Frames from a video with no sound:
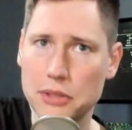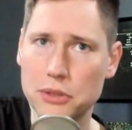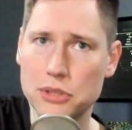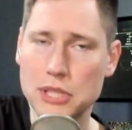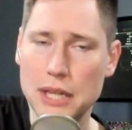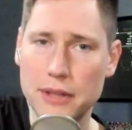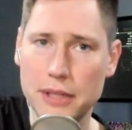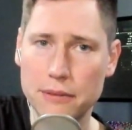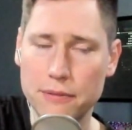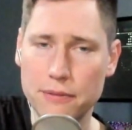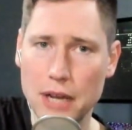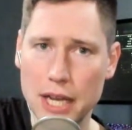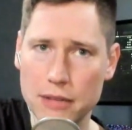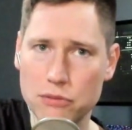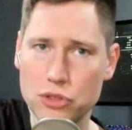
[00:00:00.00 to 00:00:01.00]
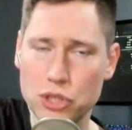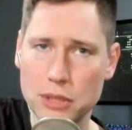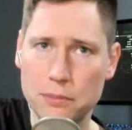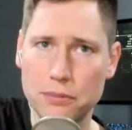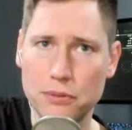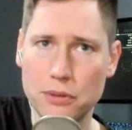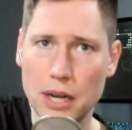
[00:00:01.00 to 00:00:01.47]
you're selling a
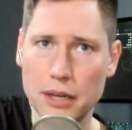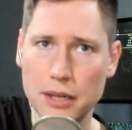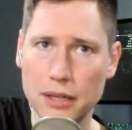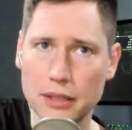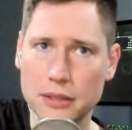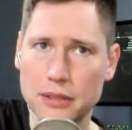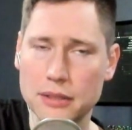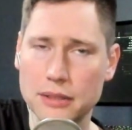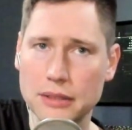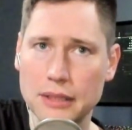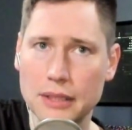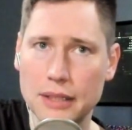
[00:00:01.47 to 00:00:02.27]
5G product